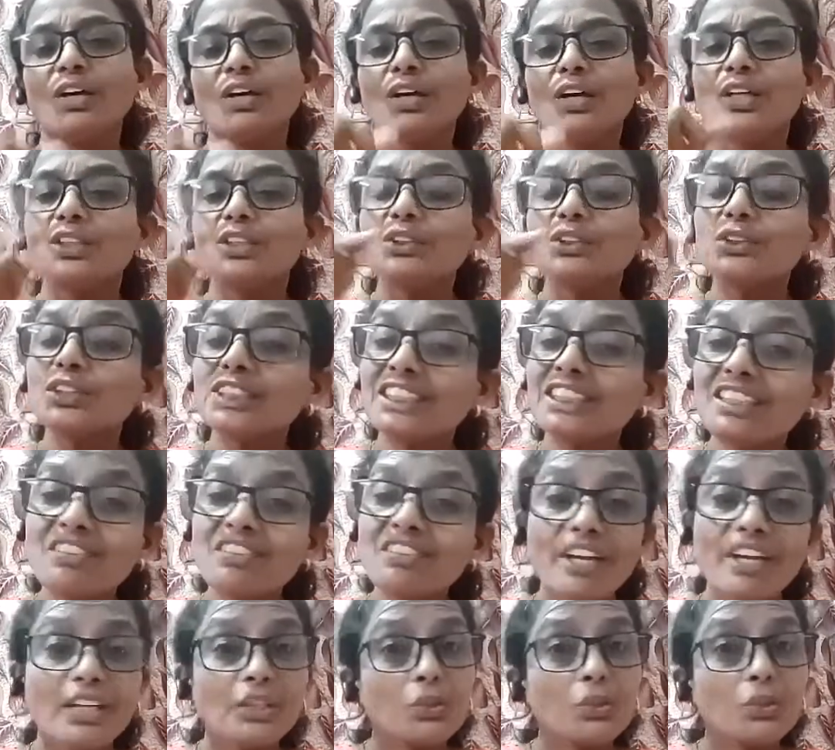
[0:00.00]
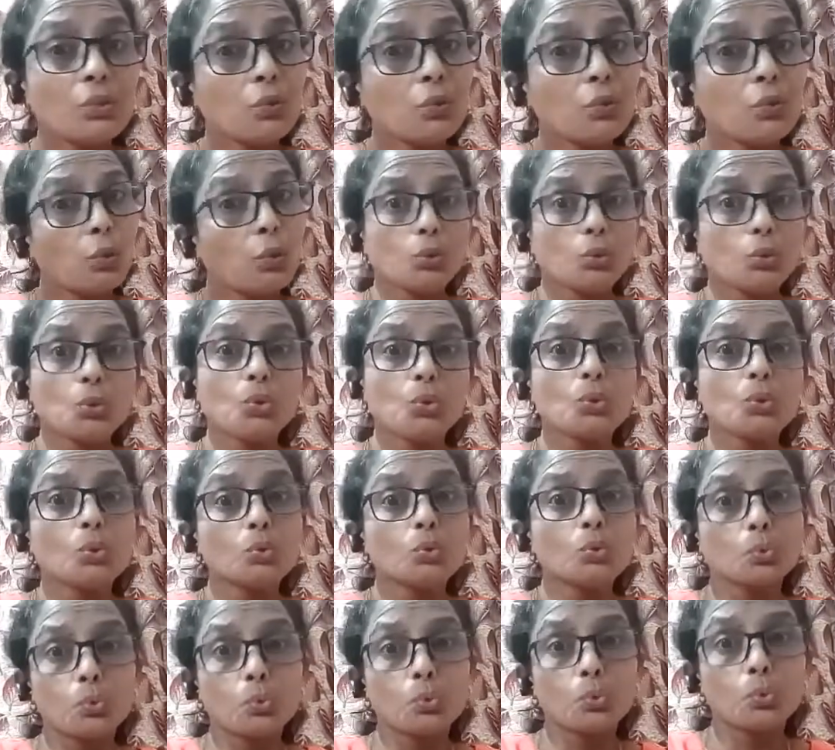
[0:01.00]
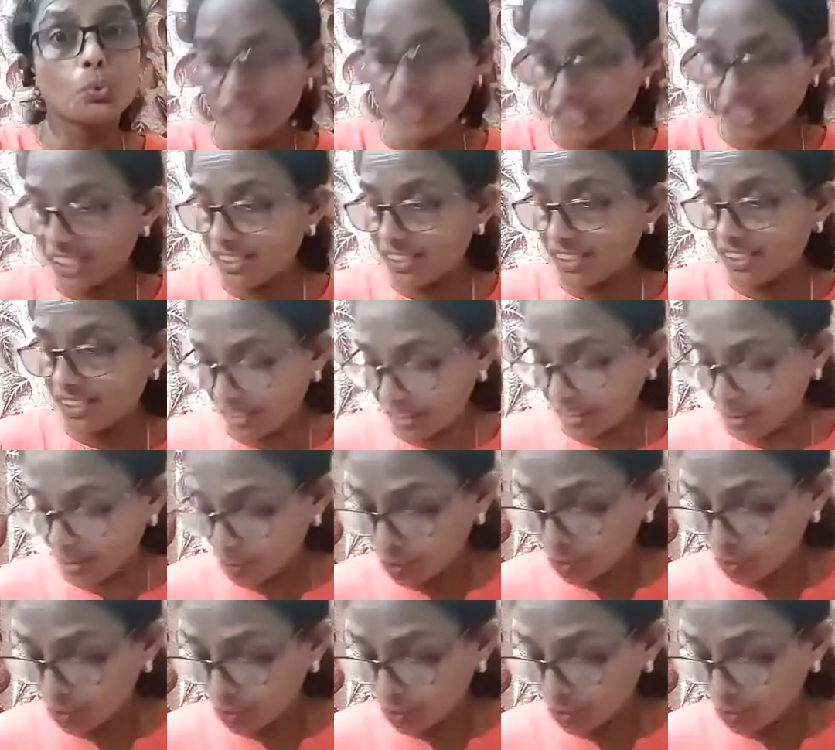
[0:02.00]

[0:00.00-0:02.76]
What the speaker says: So see, when you go to school, children,